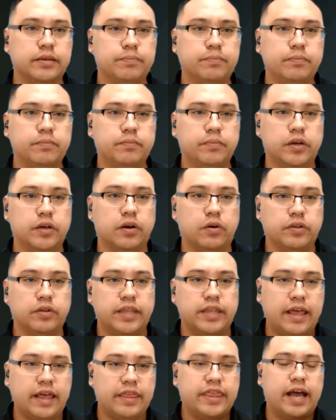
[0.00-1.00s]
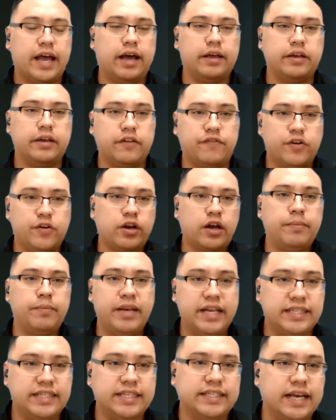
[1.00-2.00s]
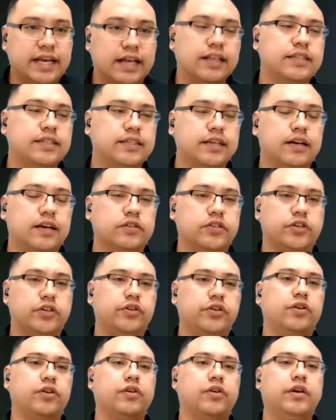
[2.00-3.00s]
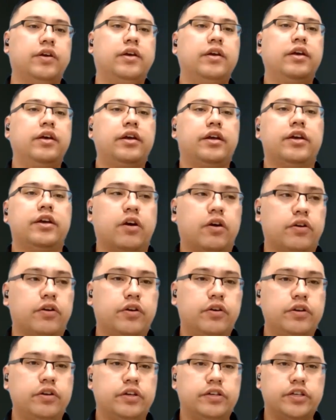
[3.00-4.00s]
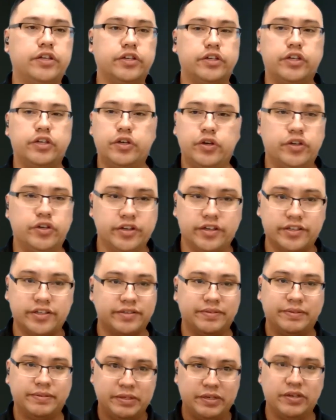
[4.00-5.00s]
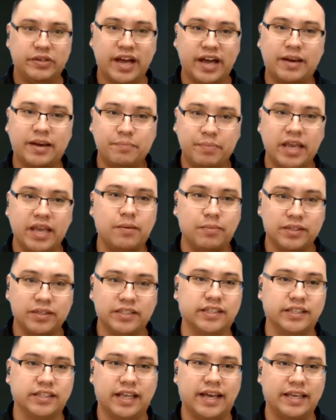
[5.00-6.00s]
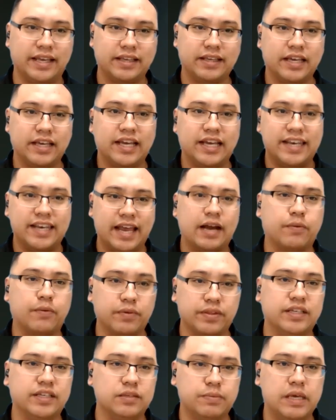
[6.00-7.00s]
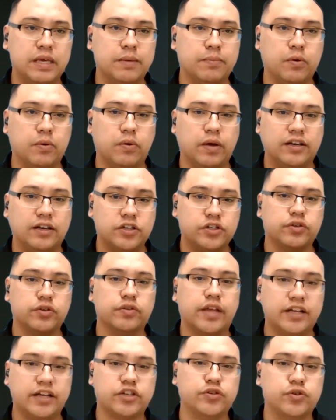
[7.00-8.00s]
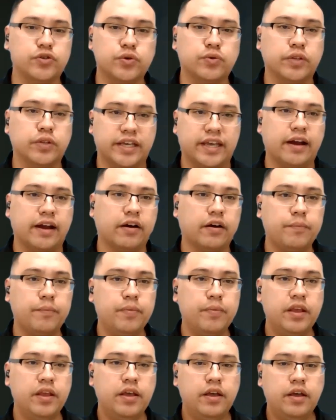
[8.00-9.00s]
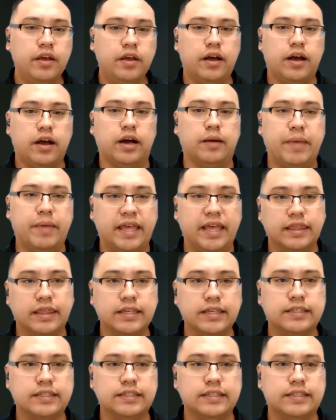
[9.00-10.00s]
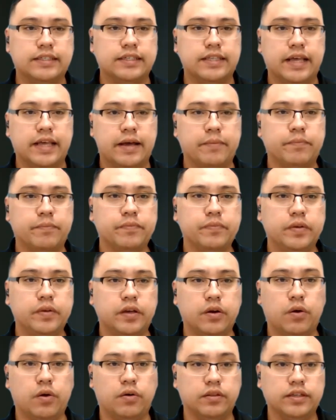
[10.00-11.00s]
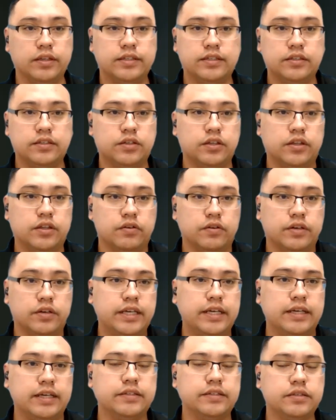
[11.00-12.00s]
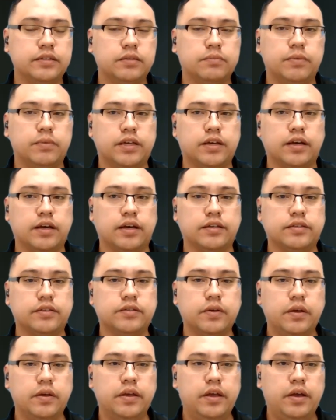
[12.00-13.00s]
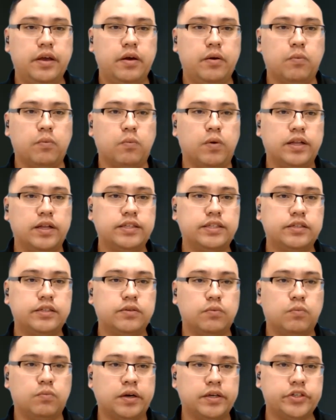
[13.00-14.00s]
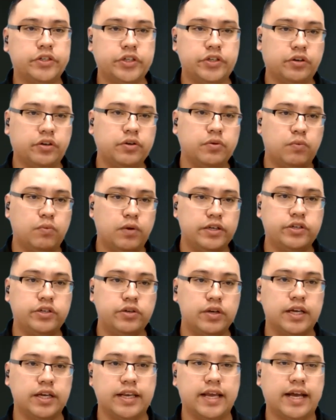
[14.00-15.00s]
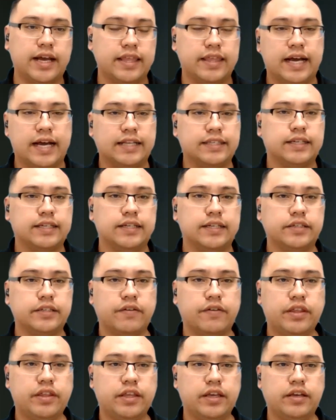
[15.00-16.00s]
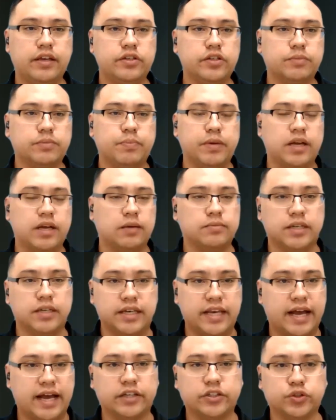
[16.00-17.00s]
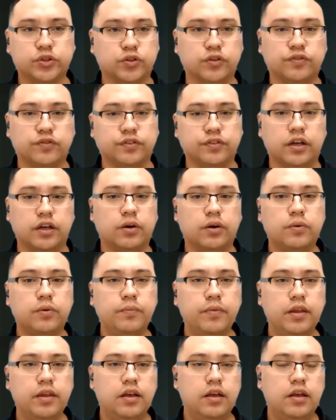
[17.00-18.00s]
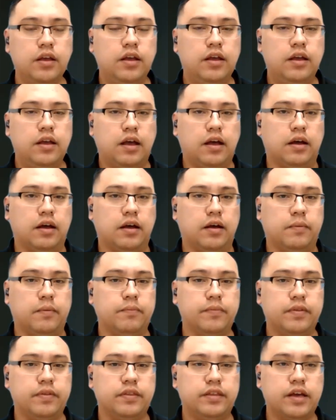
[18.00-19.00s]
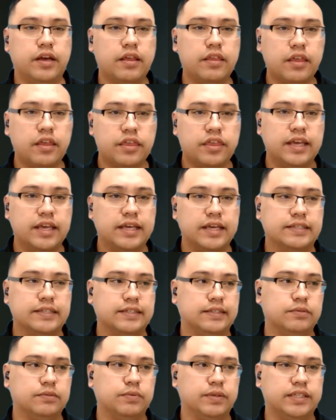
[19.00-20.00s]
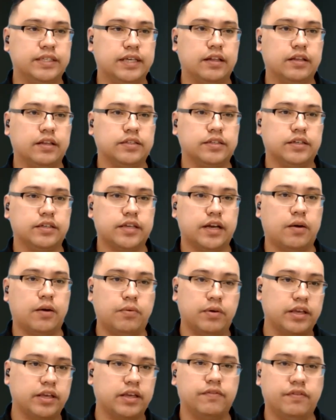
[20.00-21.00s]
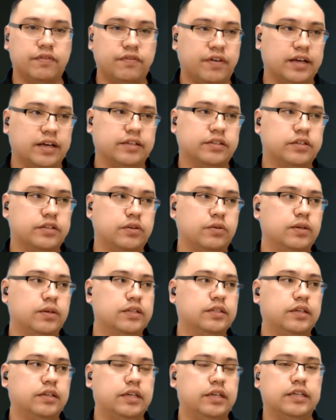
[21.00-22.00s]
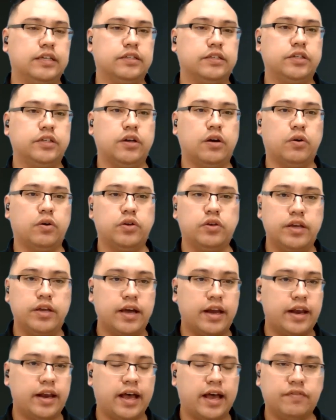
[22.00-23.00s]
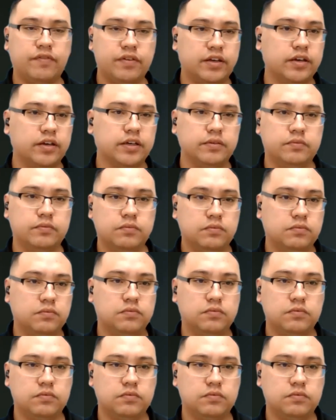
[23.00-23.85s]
the you know that that if you're coming into telesales and you're you know you're you just you just you got to be able to like connect with these people and show that you truly care um, and listen to them. You know, listen to their needs because once once you're once you connect in that sense, everything just becomes a natural flow. Um, the other thing is is with telesales that I want to give advice to is is you know you got to have a good